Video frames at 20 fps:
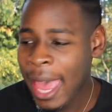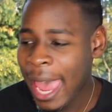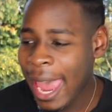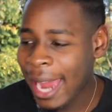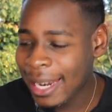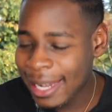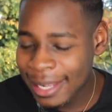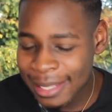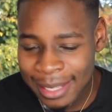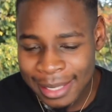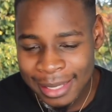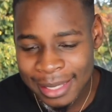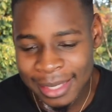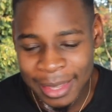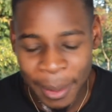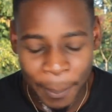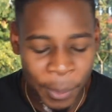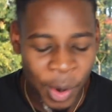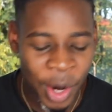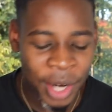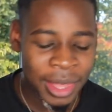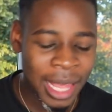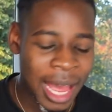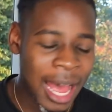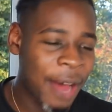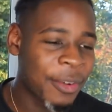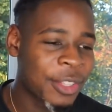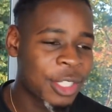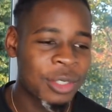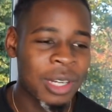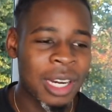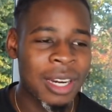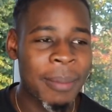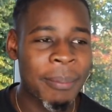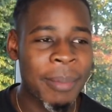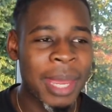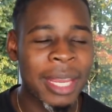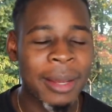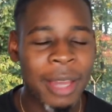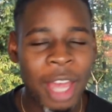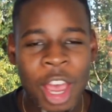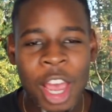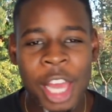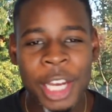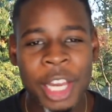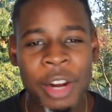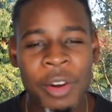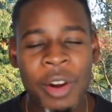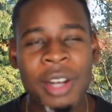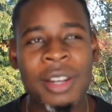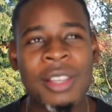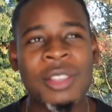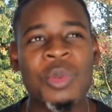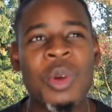And this is the point that I was trying to make earlier on as